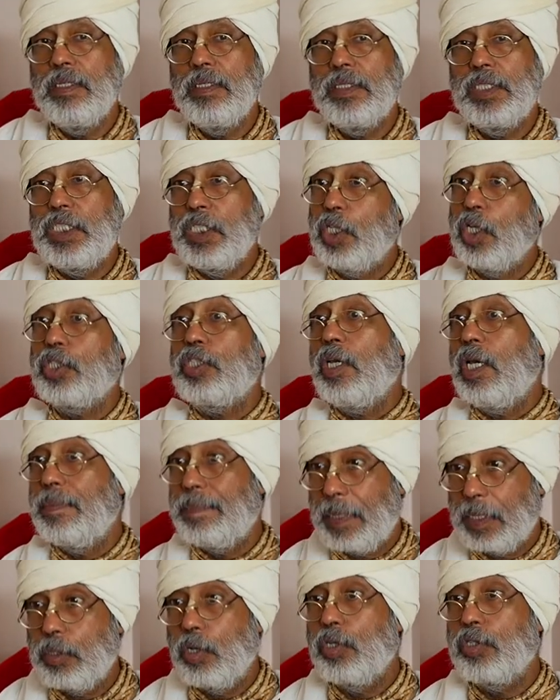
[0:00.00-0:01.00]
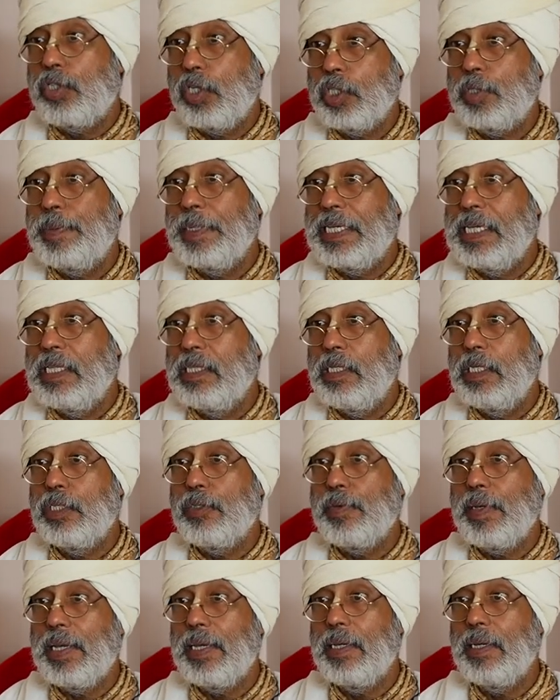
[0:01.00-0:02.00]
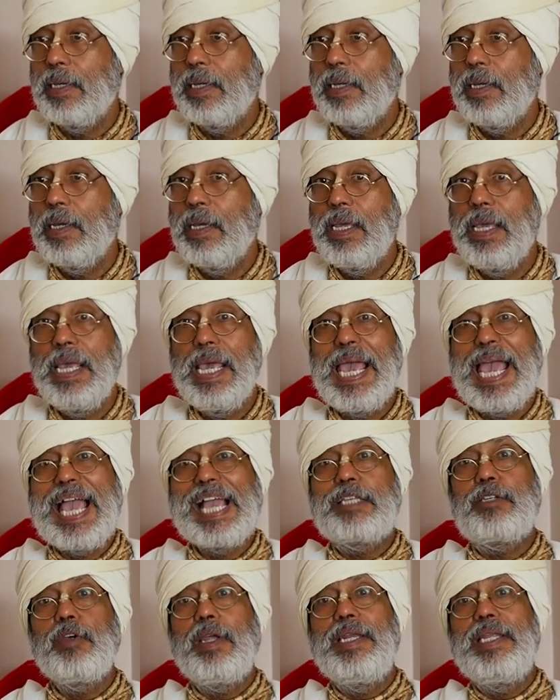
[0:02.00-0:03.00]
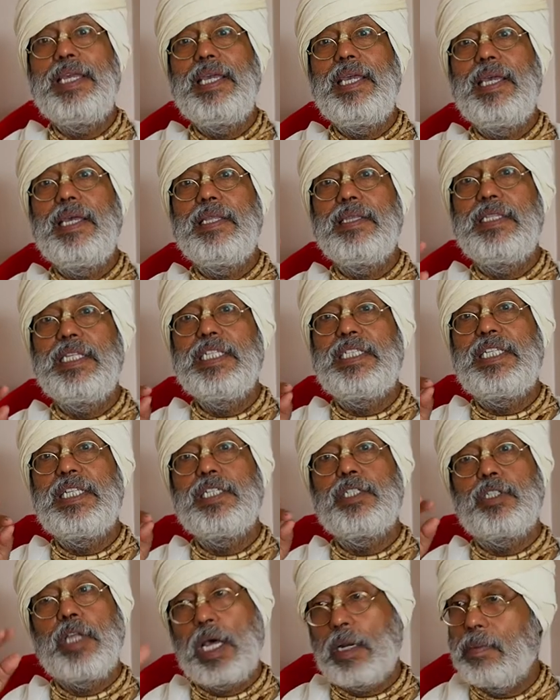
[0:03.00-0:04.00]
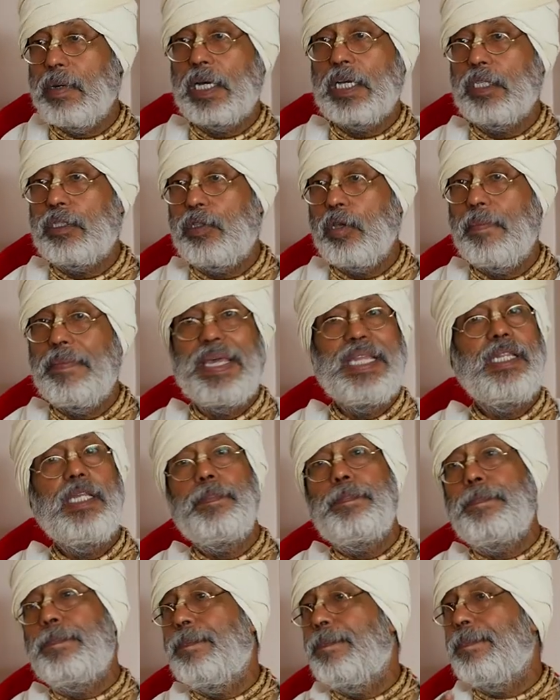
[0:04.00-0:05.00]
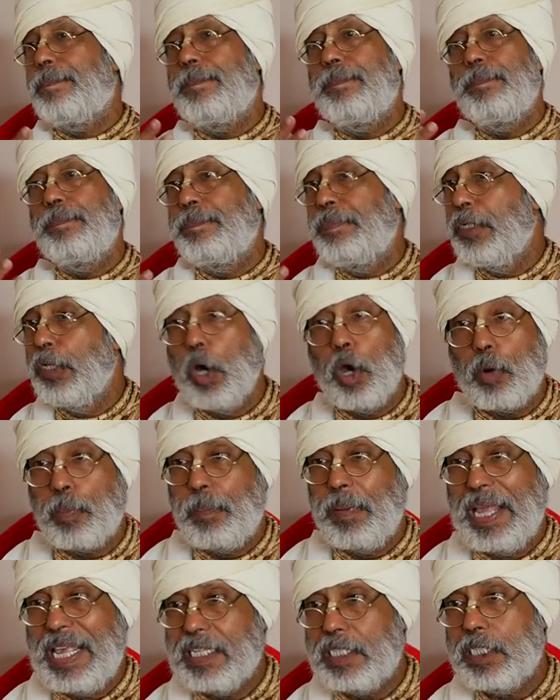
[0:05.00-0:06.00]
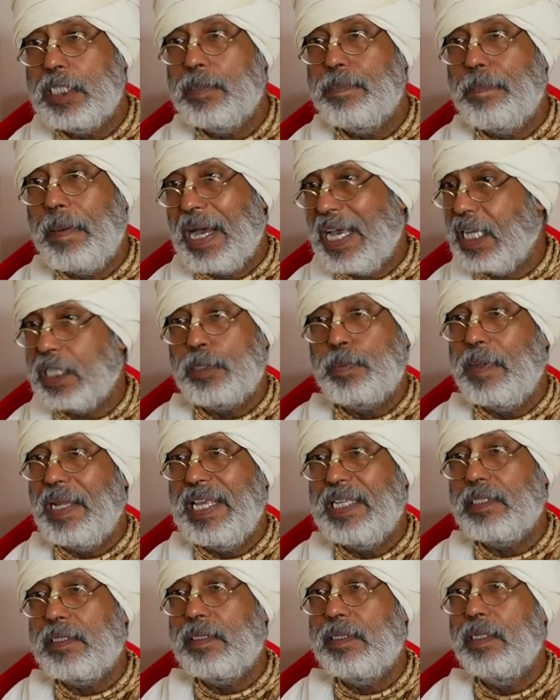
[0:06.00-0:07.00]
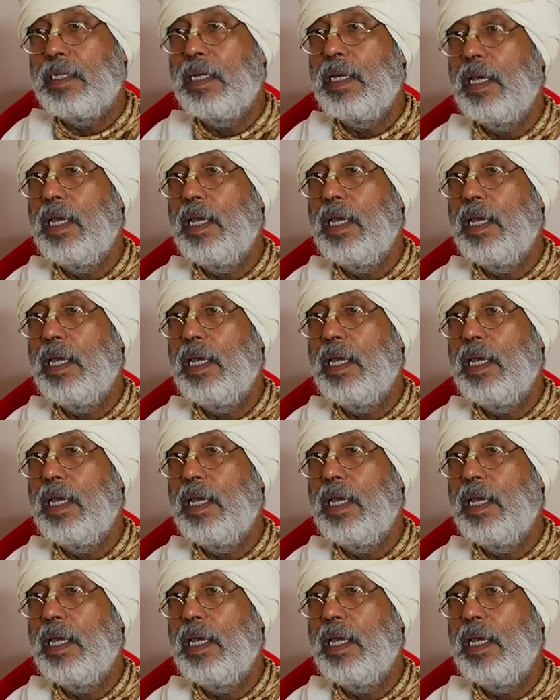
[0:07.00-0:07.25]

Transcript: Siddha Saipada also speaking this way. Actually, this is Dharmagatta very pure place, pious place.